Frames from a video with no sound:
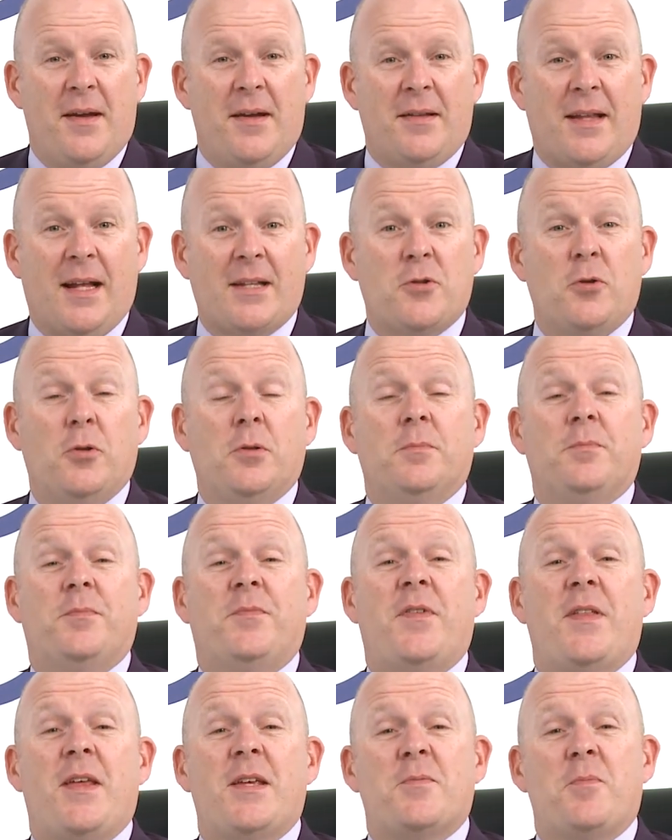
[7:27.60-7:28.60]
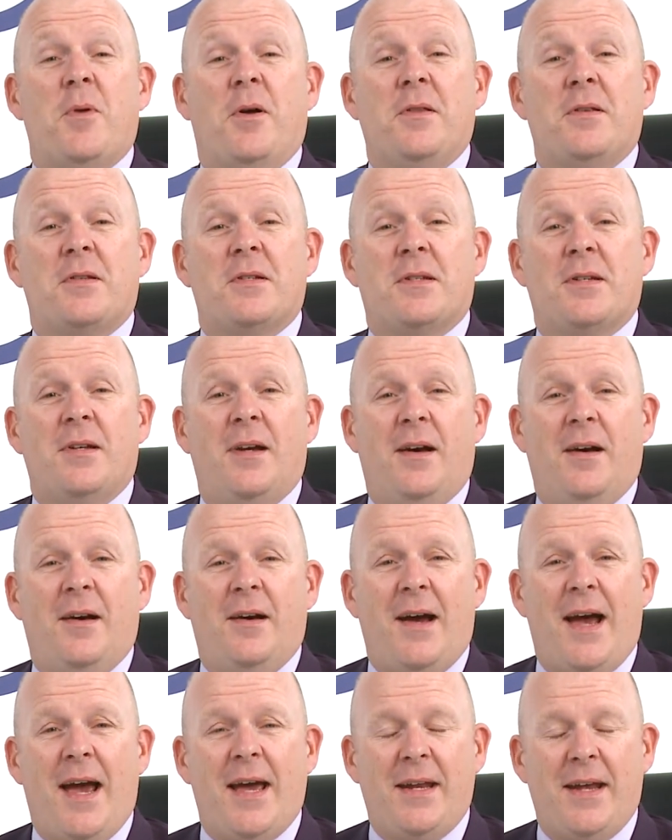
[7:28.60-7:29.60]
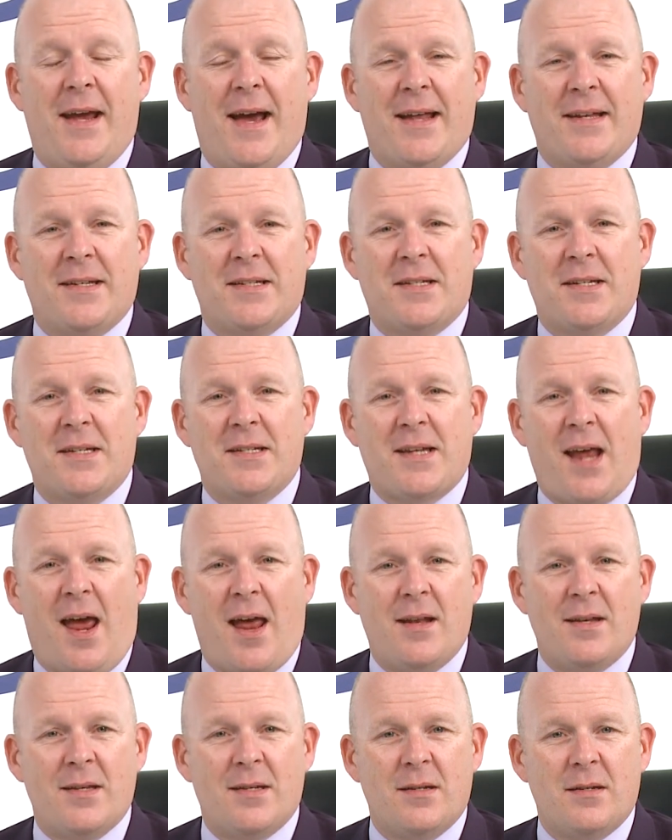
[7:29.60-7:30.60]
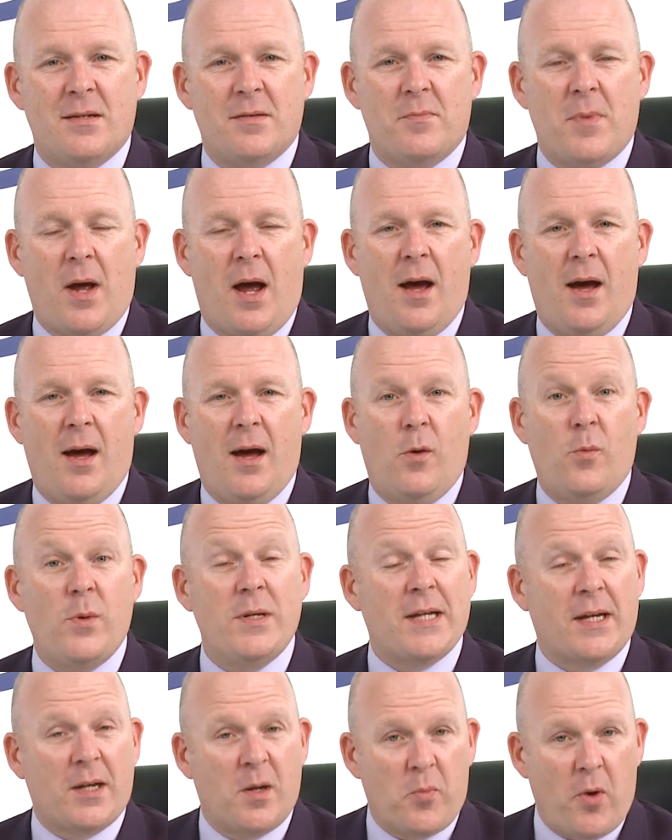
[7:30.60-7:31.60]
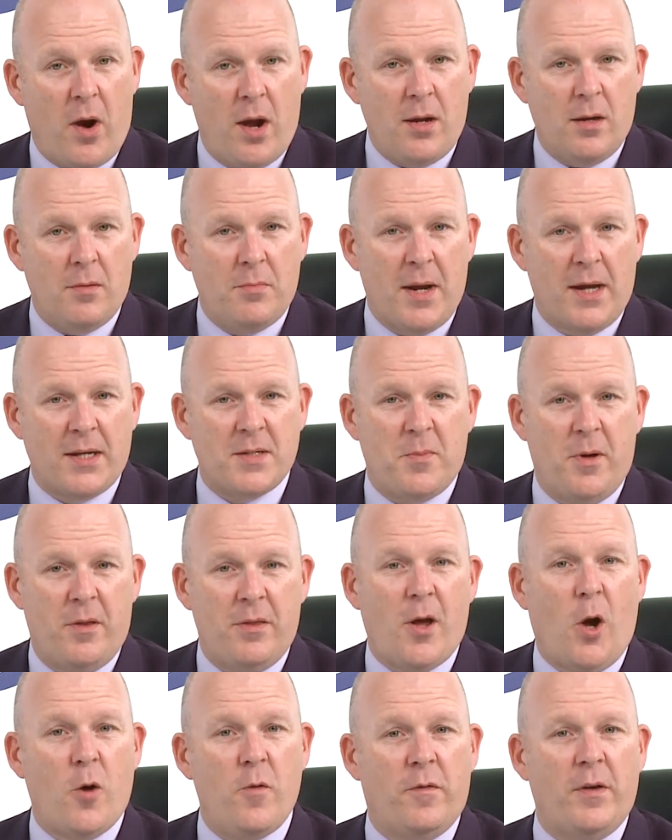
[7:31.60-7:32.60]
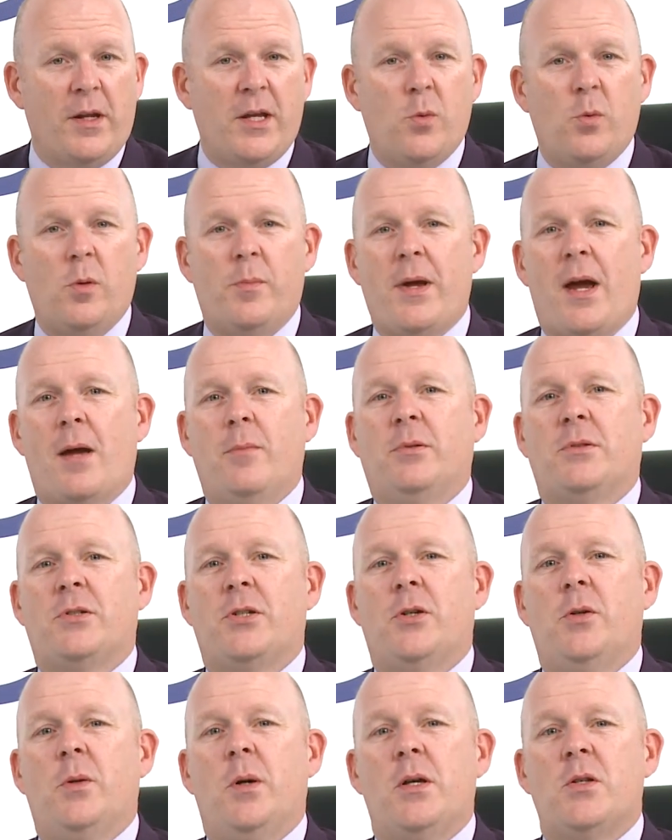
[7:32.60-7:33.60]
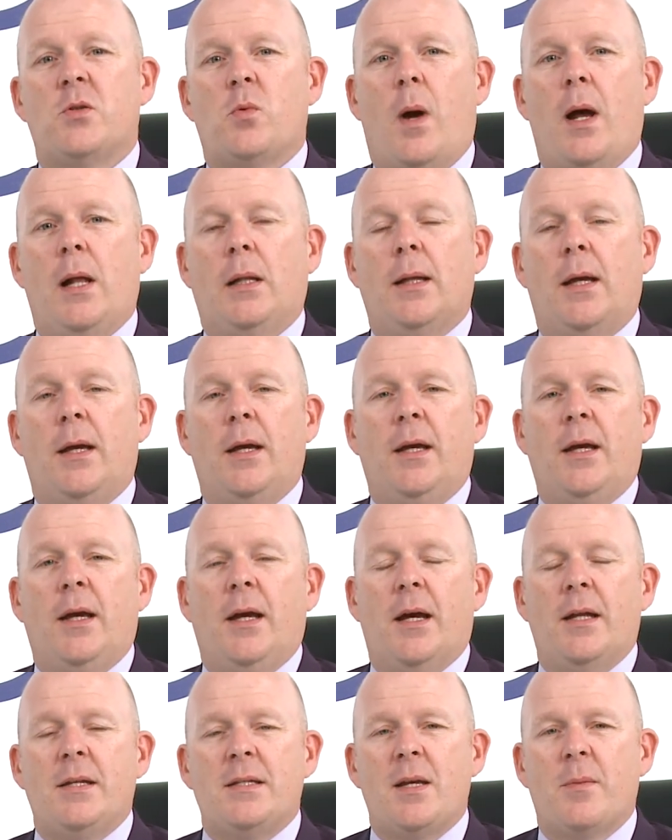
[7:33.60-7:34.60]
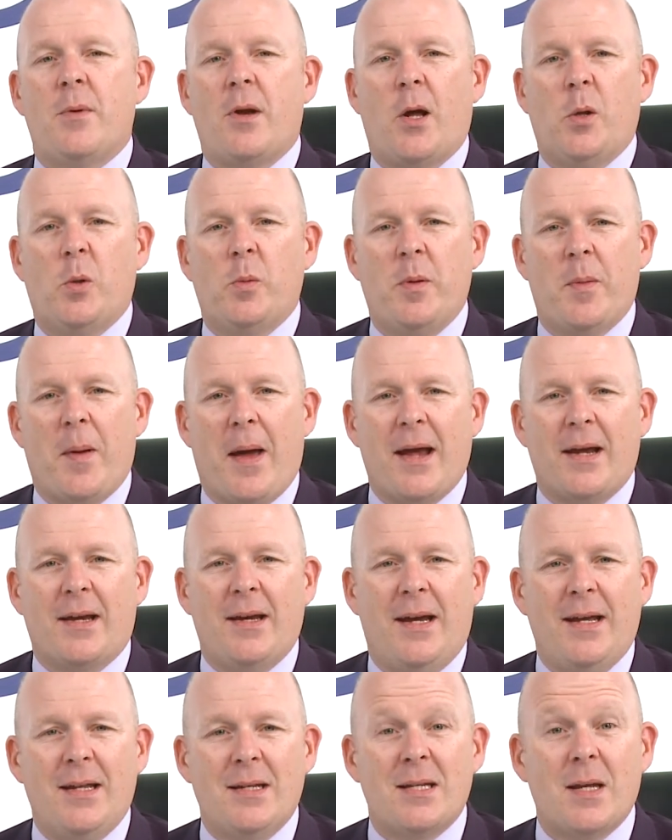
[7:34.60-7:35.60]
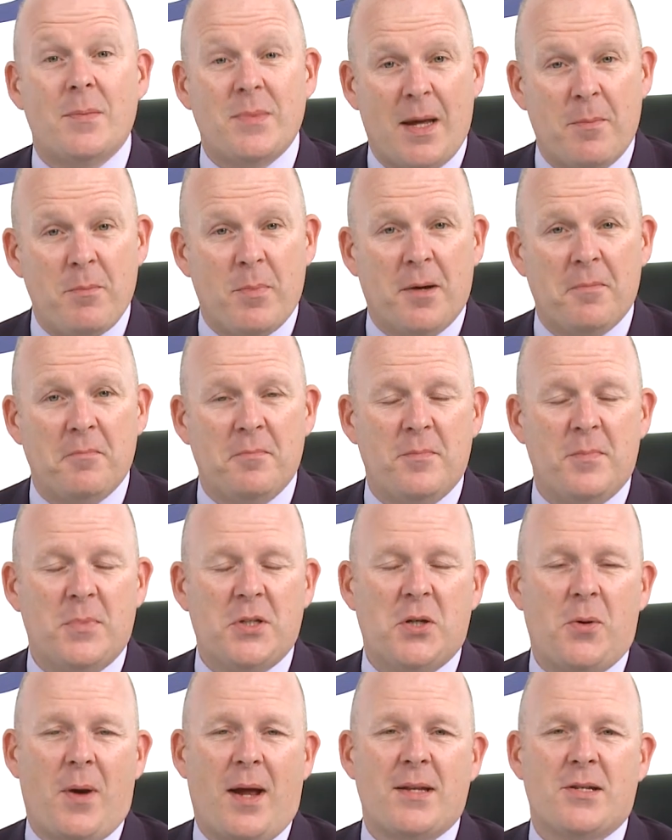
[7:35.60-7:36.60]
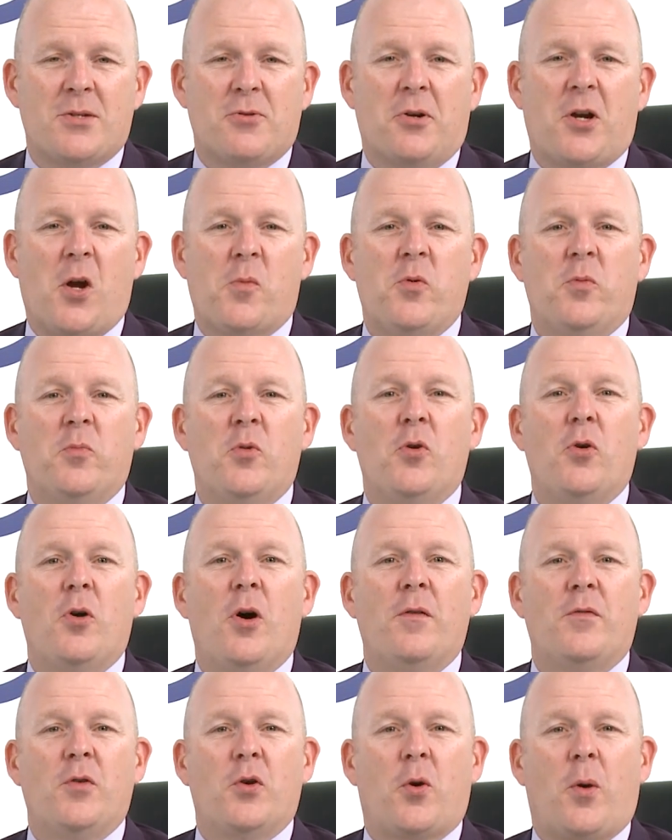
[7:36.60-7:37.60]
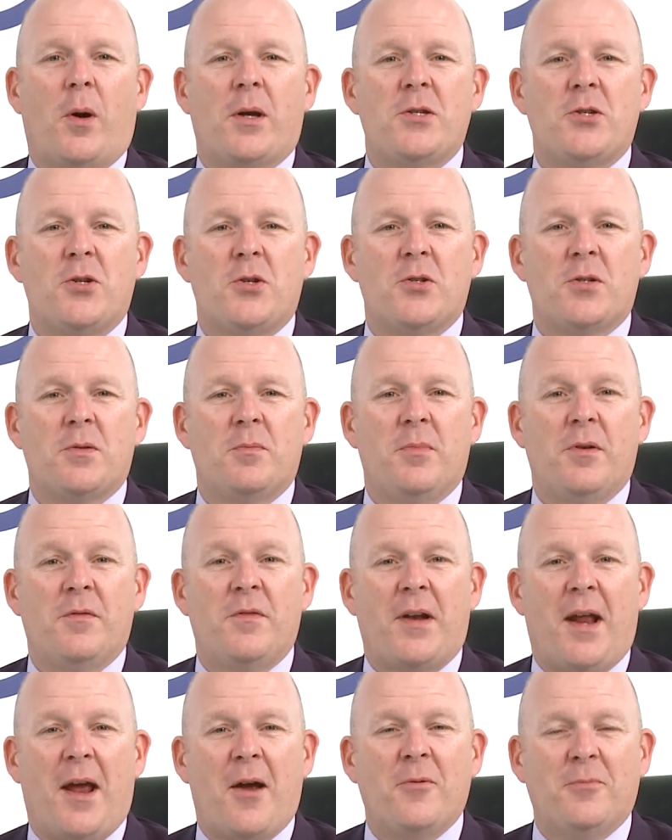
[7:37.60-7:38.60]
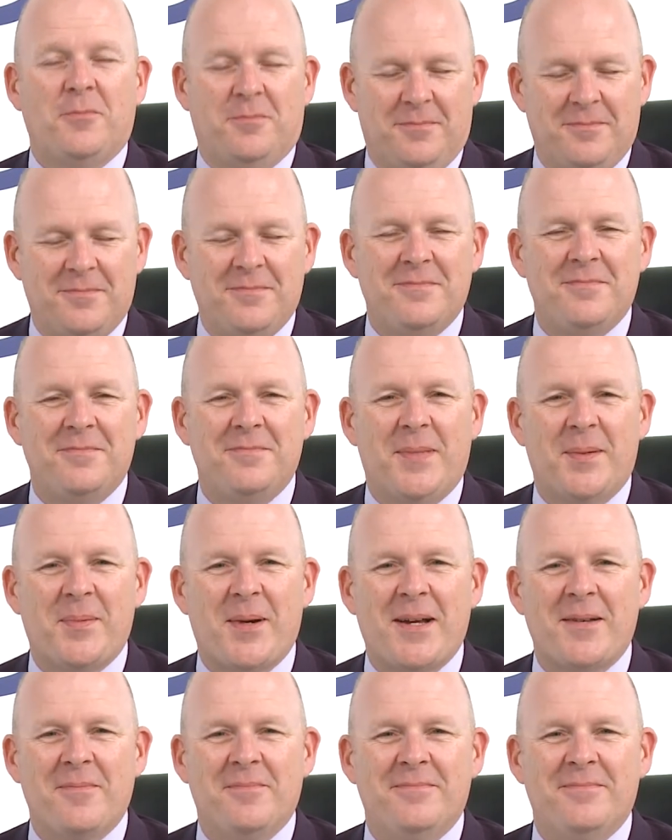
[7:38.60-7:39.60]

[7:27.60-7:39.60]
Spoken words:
That's all for this month's Any Answers Answered. We take a break next month. Hopefully you will be able to as well. And Tim and I will be back in September to answer a couple more of your questions. But for now, bye-bye.